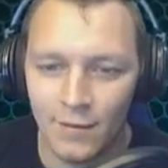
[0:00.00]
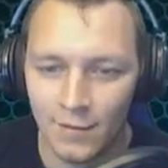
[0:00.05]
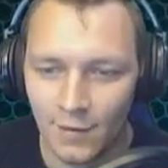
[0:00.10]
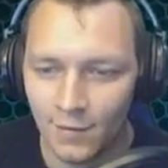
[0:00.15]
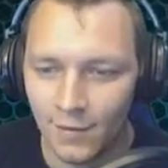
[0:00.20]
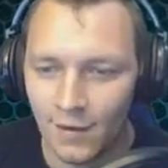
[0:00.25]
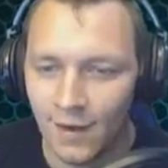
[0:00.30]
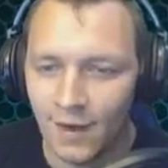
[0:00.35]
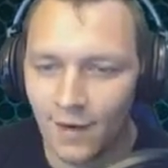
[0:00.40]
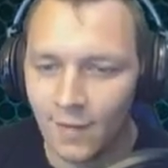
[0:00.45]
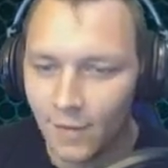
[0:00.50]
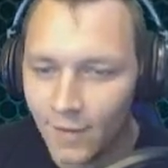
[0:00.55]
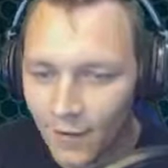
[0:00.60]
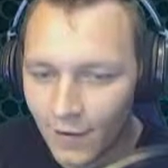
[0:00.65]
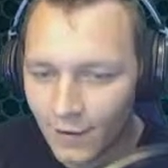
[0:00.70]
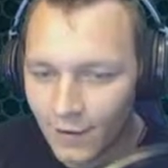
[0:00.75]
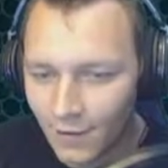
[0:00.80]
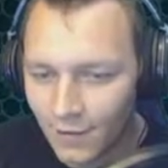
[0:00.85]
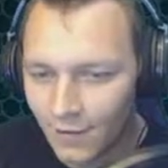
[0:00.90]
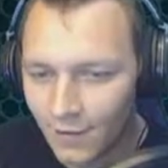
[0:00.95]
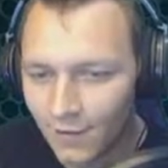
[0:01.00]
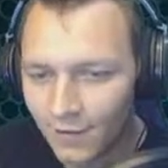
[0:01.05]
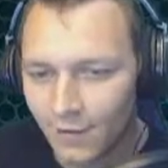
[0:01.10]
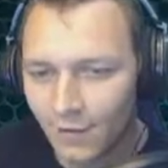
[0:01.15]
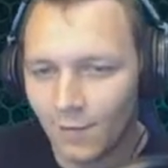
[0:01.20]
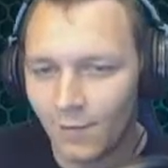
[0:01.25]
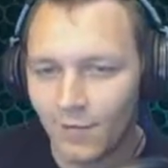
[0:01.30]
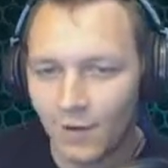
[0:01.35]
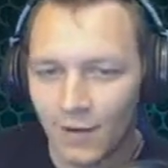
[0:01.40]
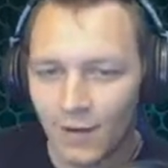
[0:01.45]
So they envisioned
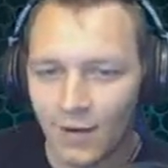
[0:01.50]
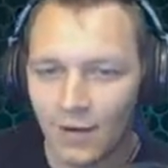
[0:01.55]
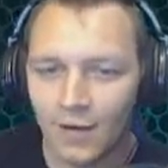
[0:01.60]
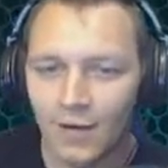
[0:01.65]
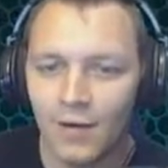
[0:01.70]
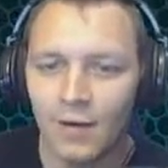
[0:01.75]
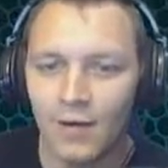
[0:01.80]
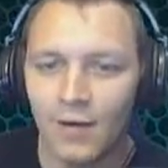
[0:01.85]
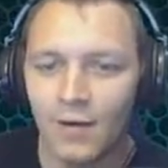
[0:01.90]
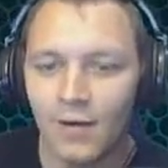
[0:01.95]
something